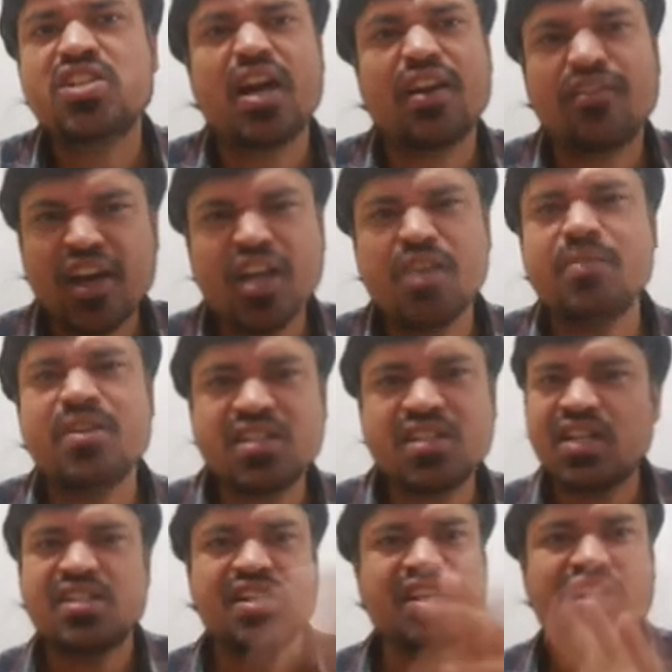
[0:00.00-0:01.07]
or 5 months or
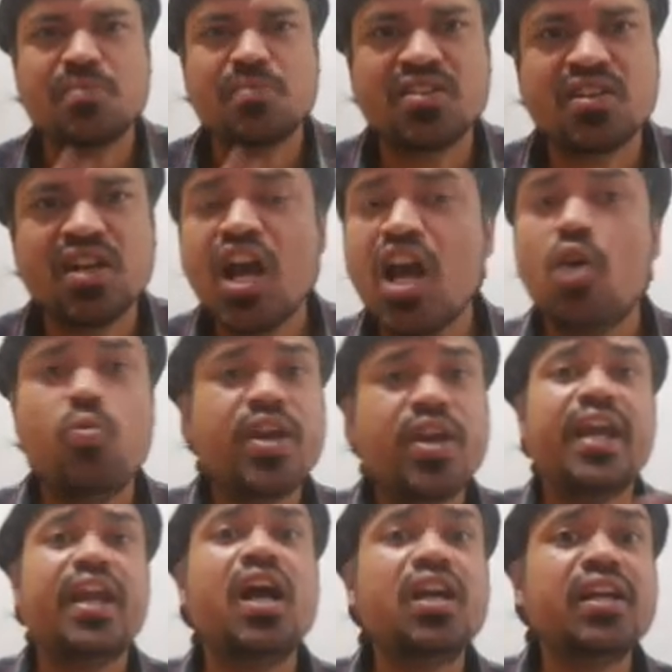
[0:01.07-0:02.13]
6 months. We
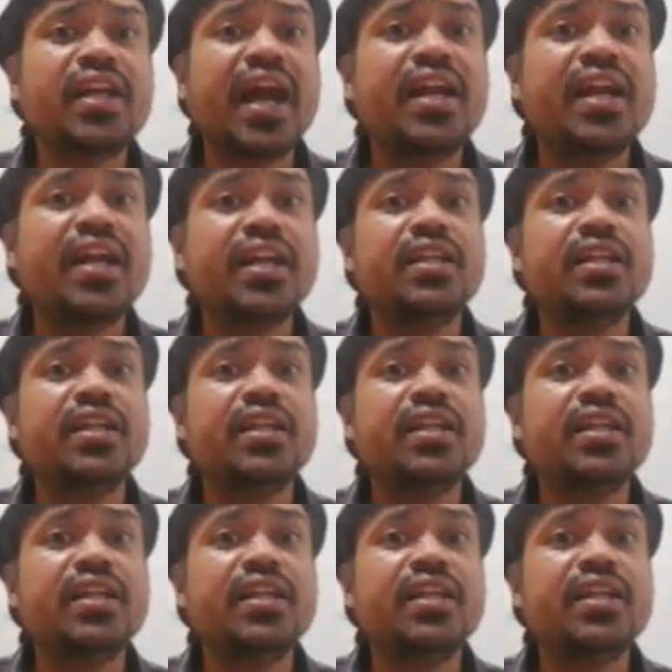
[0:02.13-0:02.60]
cannot guarantee